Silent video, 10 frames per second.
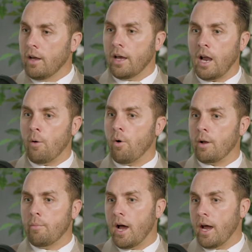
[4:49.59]
and I want
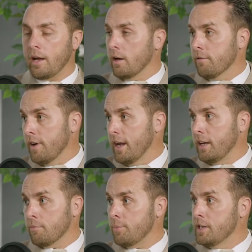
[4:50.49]
to buy a
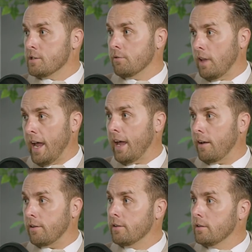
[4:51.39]
vacant piece of land